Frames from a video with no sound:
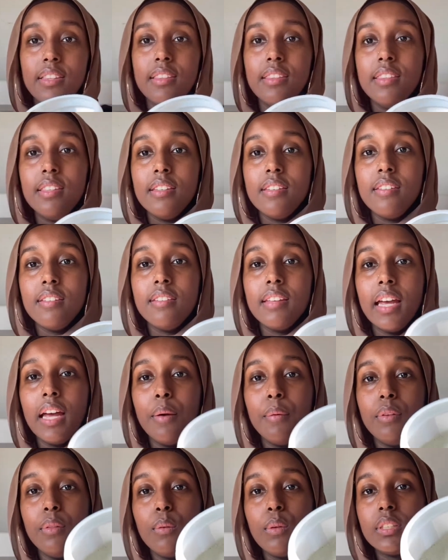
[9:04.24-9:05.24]
This is how
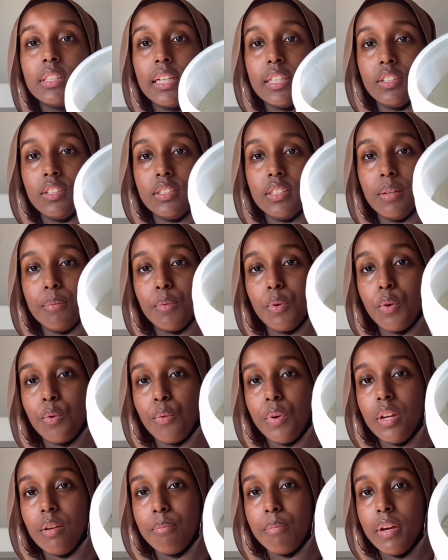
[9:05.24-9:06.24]
it looks like. There's some
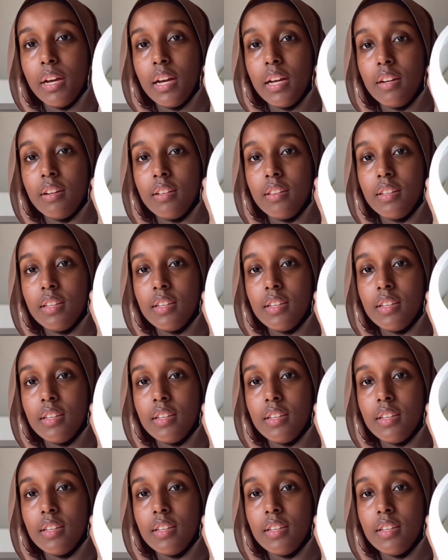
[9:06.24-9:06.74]
green powder in the